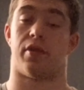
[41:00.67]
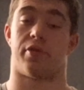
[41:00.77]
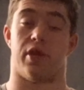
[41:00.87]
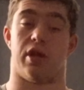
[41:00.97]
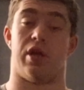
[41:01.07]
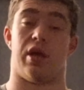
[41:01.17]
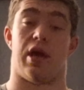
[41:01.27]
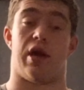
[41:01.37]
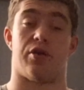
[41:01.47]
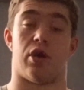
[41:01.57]
still,
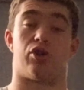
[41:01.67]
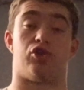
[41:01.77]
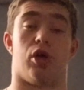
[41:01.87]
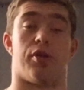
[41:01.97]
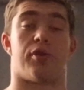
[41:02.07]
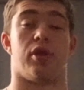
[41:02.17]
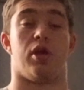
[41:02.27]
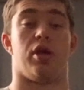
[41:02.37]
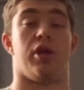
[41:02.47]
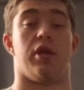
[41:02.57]
and not just
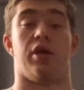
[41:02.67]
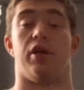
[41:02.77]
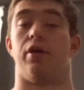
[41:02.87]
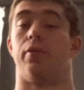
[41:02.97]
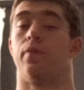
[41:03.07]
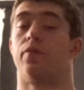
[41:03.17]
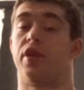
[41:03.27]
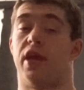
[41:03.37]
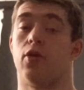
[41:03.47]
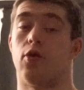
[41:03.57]

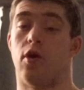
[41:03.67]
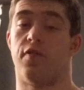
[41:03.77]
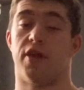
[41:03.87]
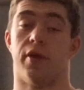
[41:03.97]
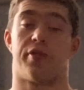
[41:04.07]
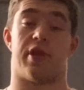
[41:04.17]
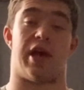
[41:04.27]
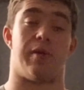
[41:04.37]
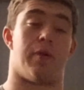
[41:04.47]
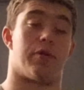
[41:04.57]
taking off his
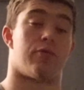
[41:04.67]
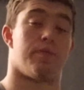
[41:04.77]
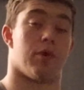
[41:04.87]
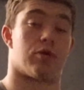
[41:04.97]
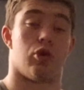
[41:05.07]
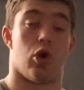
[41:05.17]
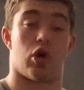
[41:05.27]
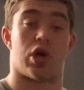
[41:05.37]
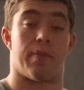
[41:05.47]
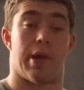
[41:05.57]
style, but
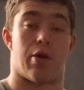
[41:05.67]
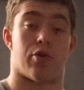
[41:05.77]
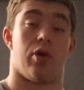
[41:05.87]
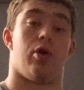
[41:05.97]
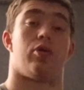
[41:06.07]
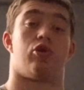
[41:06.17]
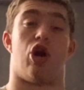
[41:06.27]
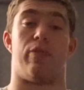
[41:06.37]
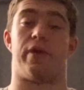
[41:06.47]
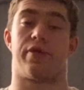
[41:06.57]
talking about
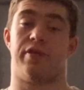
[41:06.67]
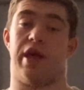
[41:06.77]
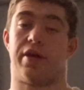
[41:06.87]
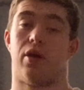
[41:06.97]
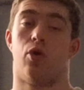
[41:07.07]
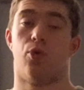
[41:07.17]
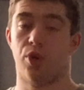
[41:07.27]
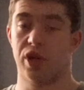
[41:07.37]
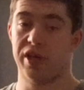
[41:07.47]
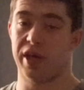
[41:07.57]
topics that
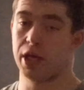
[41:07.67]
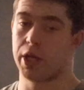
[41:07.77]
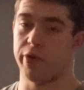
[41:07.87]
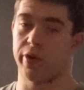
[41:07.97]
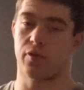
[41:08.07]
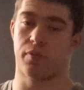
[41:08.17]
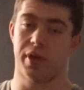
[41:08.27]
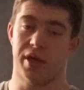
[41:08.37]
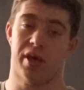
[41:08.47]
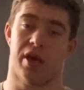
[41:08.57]
really interest
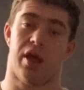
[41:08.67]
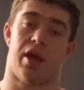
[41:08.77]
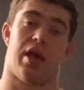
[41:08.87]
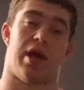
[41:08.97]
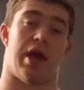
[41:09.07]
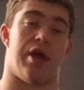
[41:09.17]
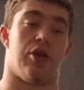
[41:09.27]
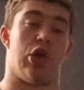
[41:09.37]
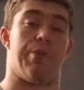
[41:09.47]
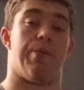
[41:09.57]
me,
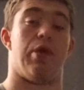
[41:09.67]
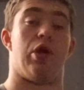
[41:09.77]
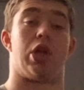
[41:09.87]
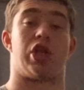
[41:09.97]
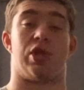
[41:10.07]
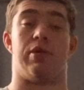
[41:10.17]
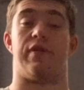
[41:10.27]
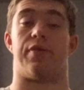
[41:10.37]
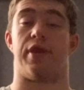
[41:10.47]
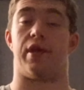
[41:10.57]
and some of the
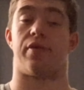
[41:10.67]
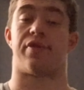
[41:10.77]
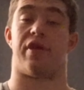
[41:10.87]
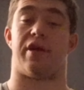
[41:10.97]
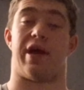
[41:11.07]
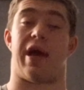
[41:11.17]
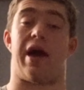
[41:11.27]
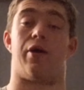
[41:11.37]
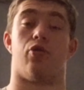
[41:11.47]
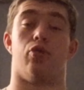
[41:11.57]
things
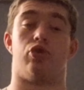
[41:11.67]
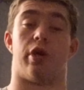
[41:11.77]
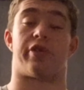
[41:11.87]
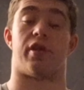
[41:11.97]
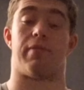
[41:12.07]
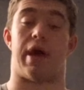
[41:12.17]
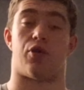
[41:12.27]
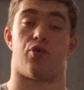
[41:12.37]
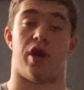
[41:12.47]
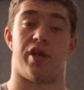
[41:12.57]
I do just in my
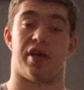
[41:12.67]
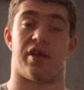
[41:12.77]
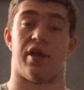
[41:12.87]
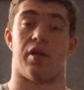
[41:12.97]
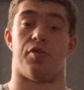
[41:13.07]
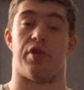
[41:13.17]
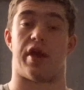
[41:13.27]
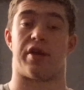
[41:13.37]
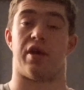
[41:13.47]
training that